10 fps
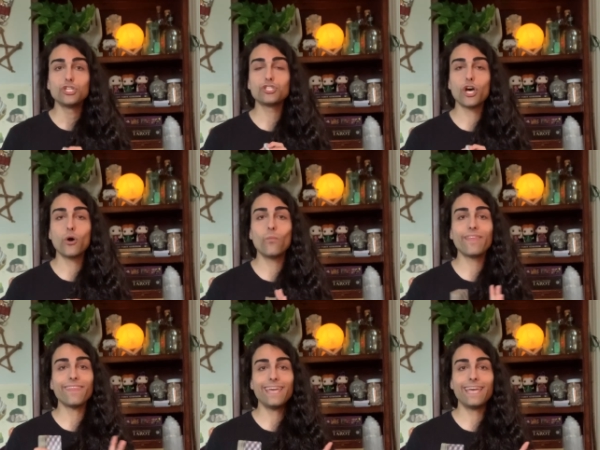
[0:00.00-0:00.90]
So
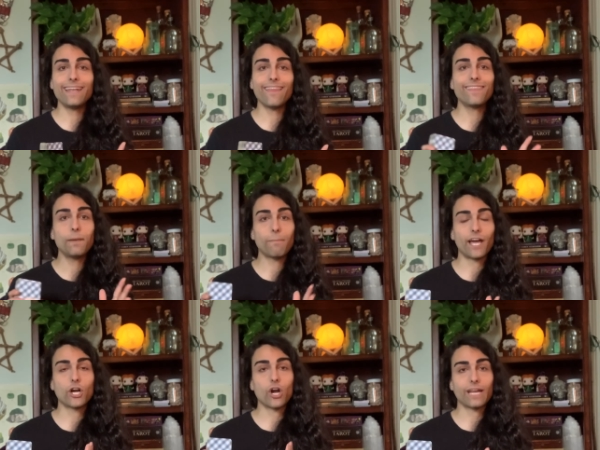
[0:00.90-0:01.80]
within the
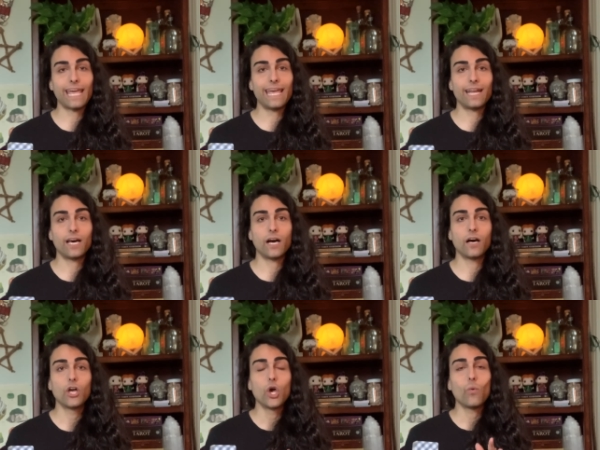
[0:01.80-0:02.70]
minor
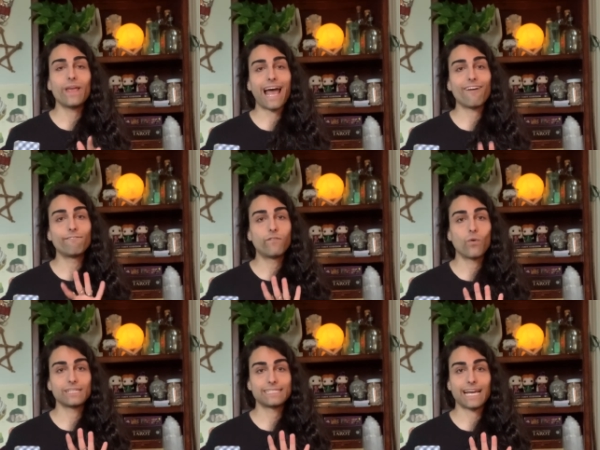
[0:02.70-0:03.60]
arcana, we have
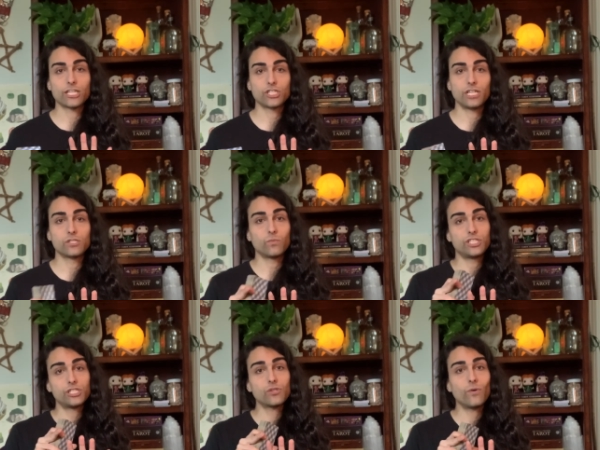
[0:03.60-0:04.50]
4 sections,
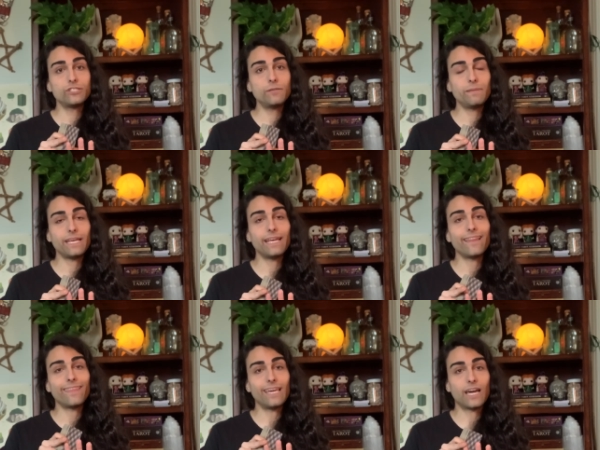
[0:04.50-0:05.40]
which is going to
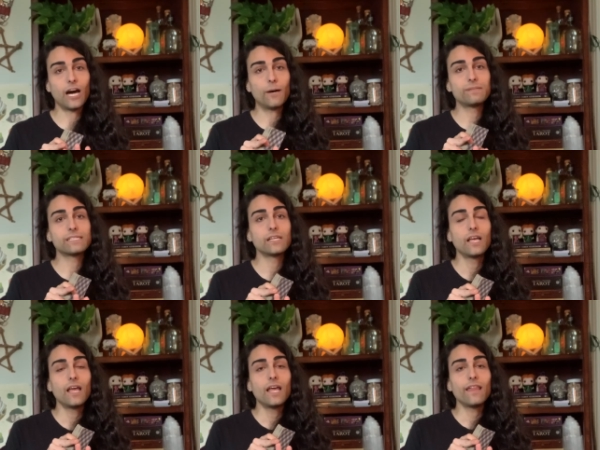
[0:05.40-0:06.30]
be the cups,
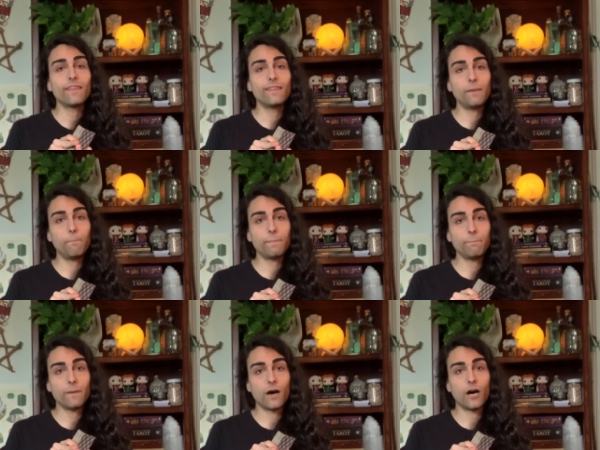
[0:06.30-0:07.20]
the
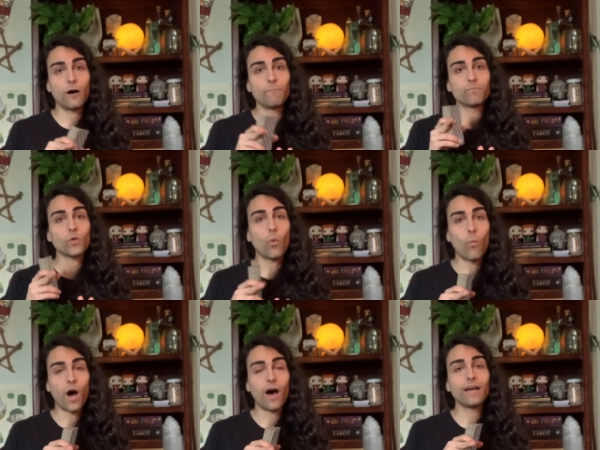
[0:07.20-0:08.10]

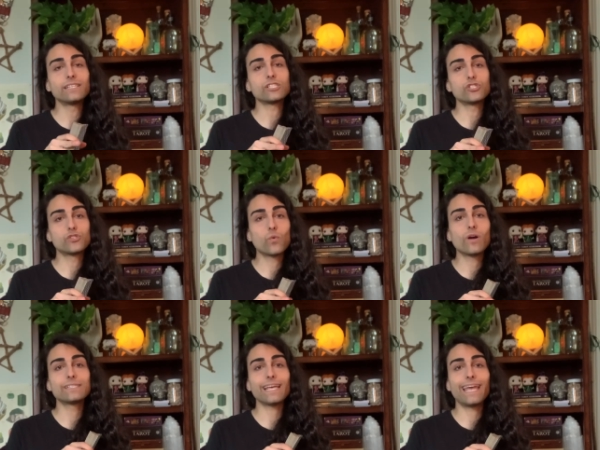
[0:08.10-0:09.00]
wands,
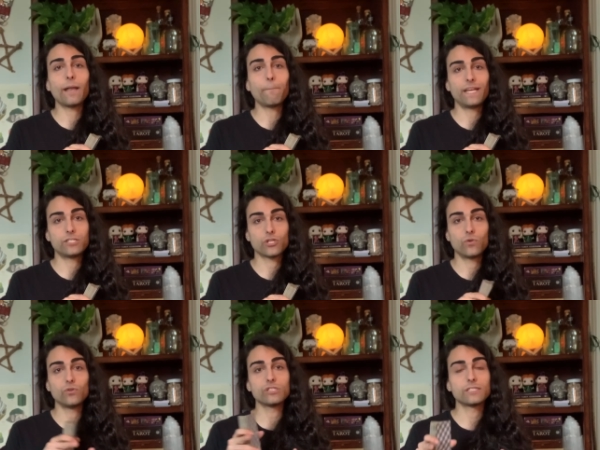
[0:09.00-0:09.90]
swords, and
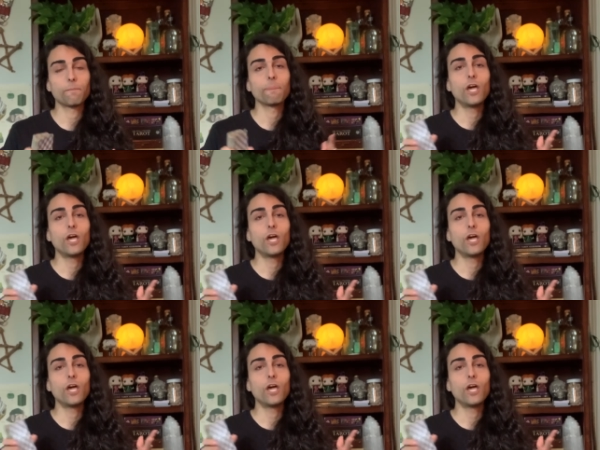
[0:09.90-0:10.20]
pentacles.